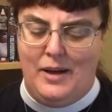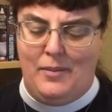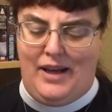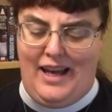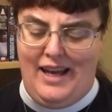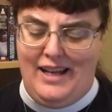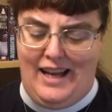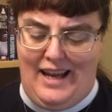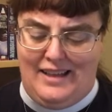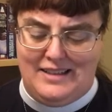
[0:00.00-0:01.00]
"My head
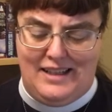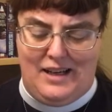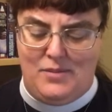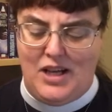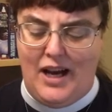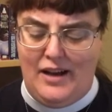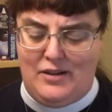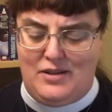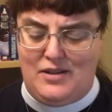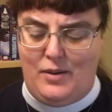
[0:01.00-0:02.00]
aches and I'm
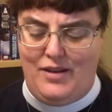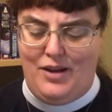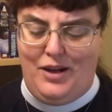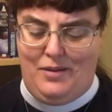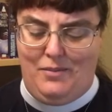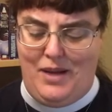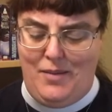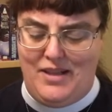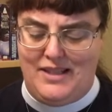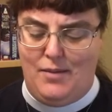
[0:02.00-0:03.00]
tired, so I thought
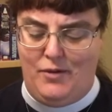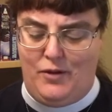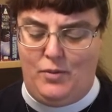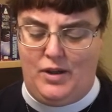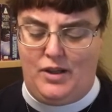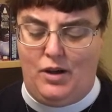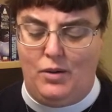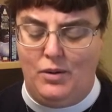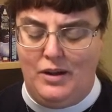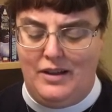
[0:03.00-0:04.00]
maybe some of you would go,"
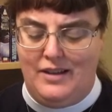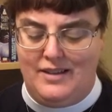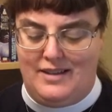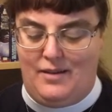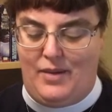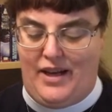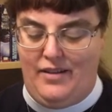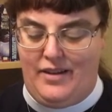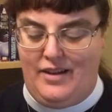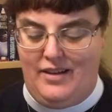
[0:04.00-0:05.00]
said Beth.
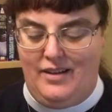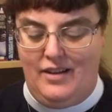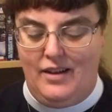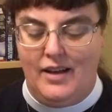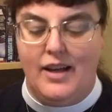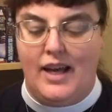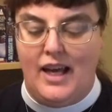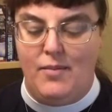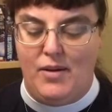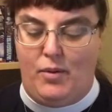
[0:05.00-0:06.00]

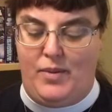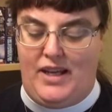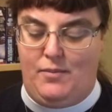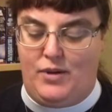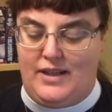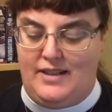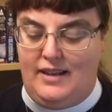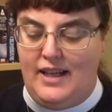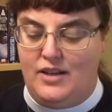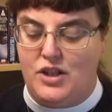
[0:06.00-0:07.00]
"Amy will be in
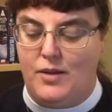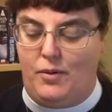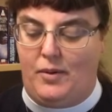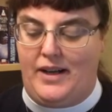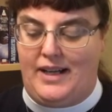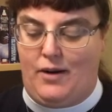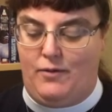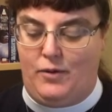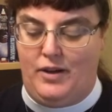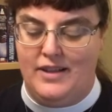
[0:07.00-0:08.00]
presently, and she will run down
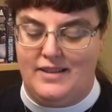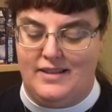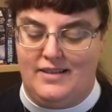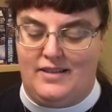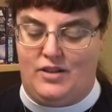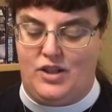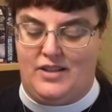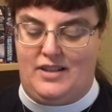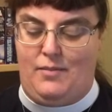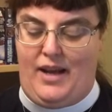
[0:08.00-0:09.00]
for us,"
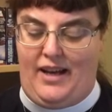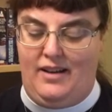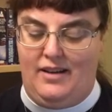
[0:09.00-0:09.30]
suggested Meg.